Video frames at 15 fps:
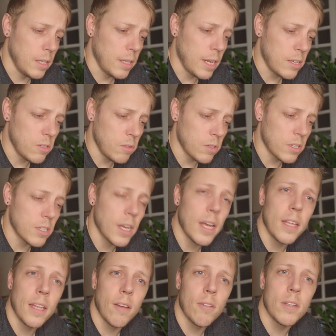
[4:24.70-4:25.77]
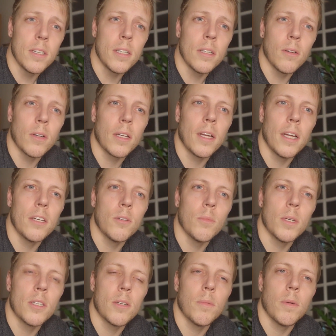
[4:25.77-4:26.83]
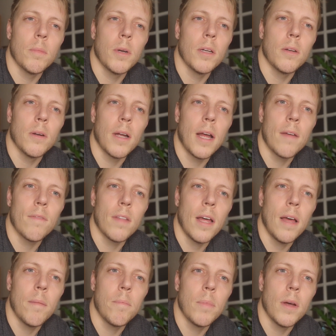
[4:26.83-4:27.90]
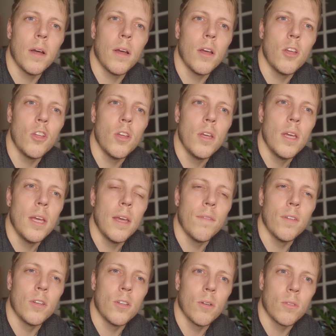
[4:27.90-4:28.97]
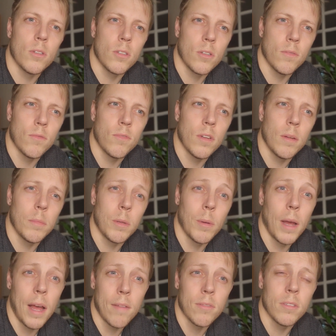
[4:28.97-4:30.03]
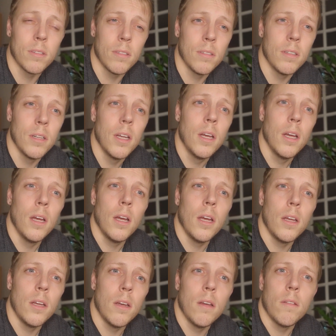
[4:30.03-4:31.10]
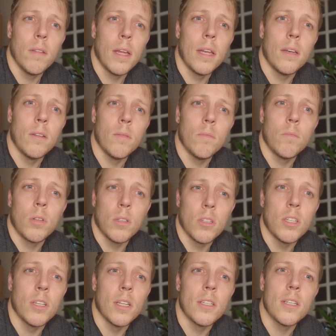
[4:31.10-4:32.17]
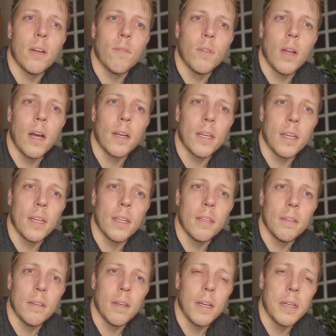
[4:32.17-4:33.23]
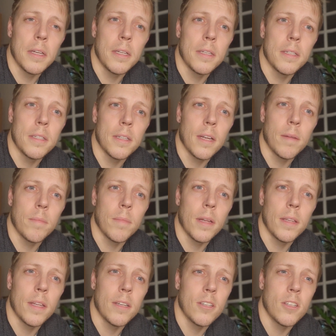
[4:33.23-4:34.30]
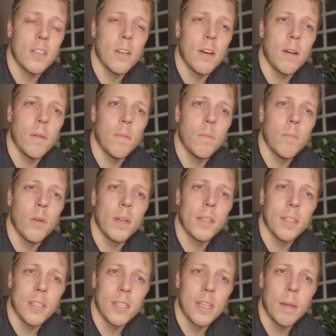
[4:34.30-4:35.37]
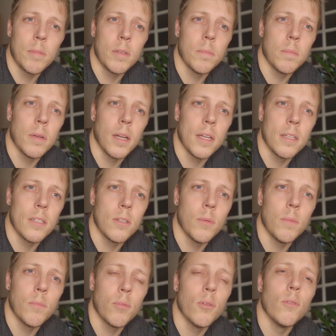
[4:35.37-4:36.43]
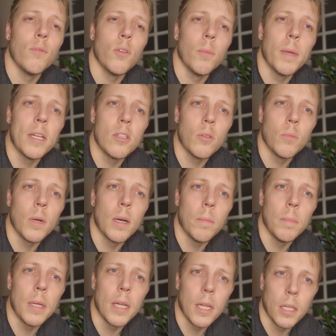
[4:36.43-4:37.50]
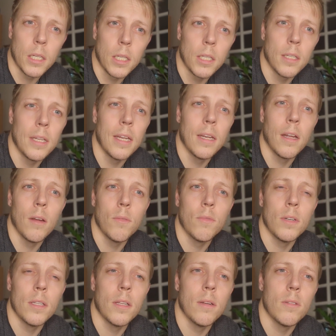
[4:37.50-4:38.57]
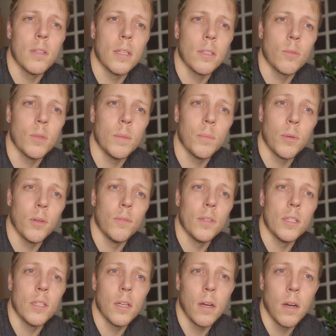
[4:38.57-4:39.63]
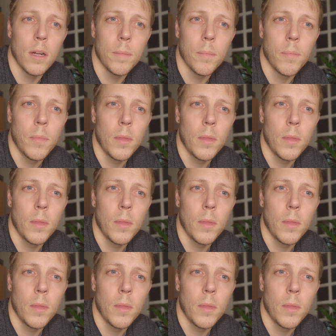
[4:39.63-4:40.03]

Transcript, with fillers: that's not to say there isn't the odd occasion where someone might not have that, but if your doctors confirm you haven't, then consider yourself lucky and um, and then start putting the steps in place to improve your mental well-being and then hopefully those things will improve in time.